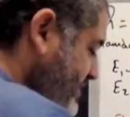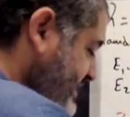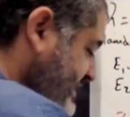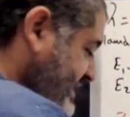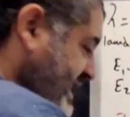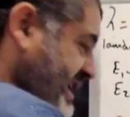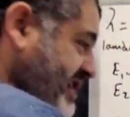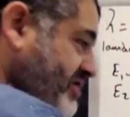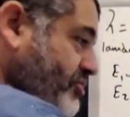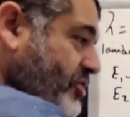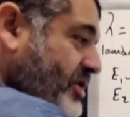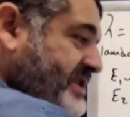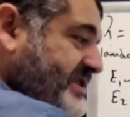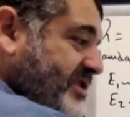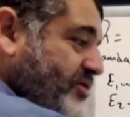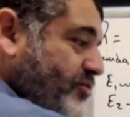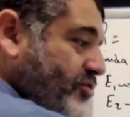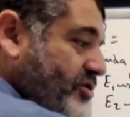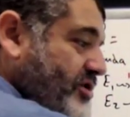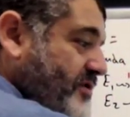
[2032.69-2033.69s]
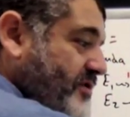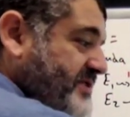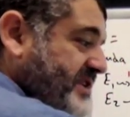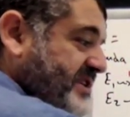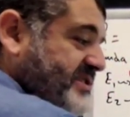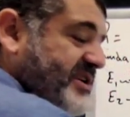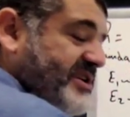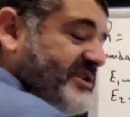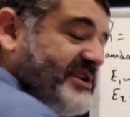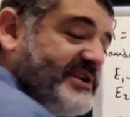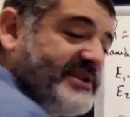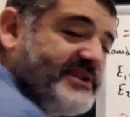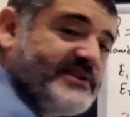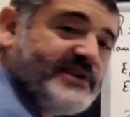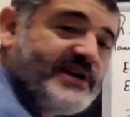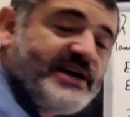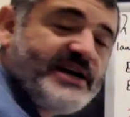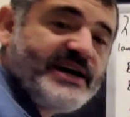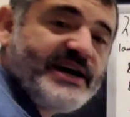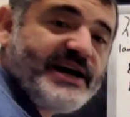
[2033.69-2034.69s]
The second row has a total of
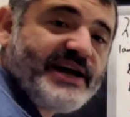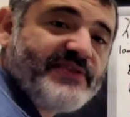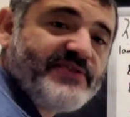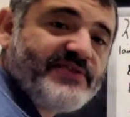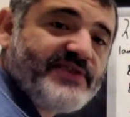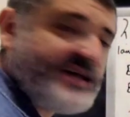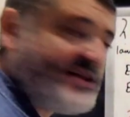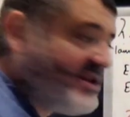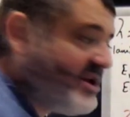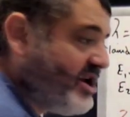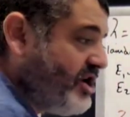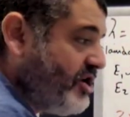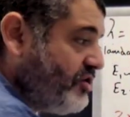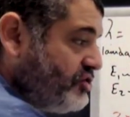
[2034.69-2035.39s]
610.